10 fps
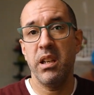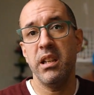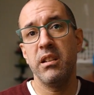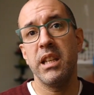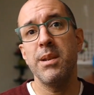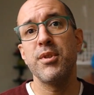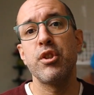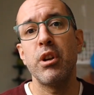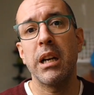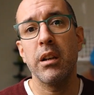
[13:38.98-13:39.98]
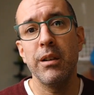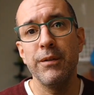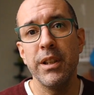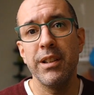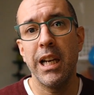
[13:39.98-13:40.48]
it keeps track
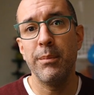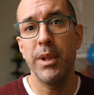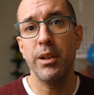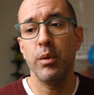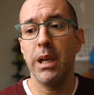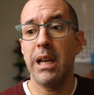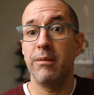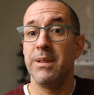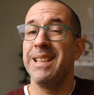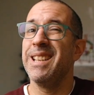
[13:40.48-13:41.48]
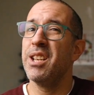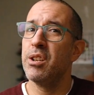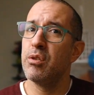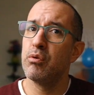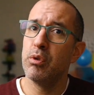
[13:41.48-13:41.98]
of the time that you have.
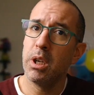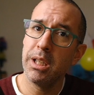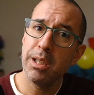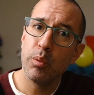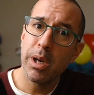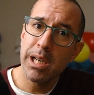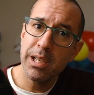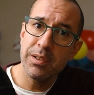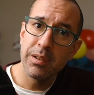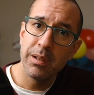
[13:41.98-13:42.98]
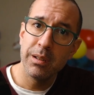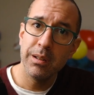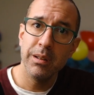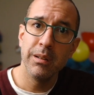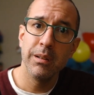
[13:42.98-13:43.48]
Rolling wise,
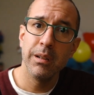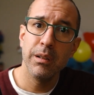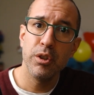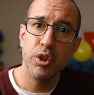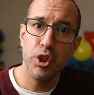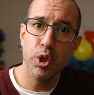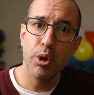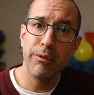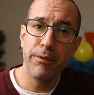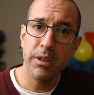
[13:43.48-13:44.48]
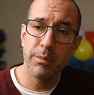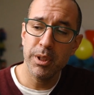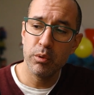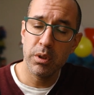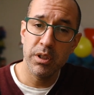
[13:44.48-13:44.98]
your
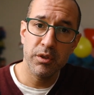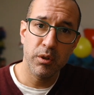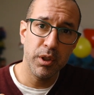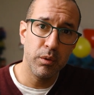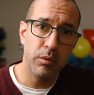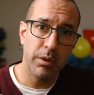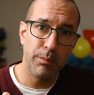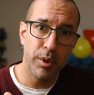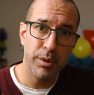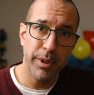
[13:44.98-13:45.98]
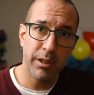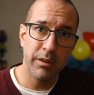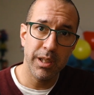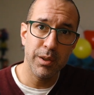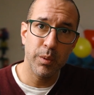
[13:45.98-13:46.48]
filament roll is going to roll much better
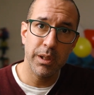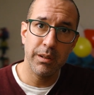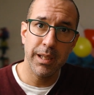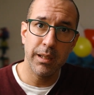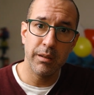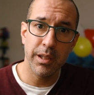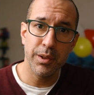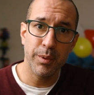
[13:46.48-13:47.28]
on this one than on this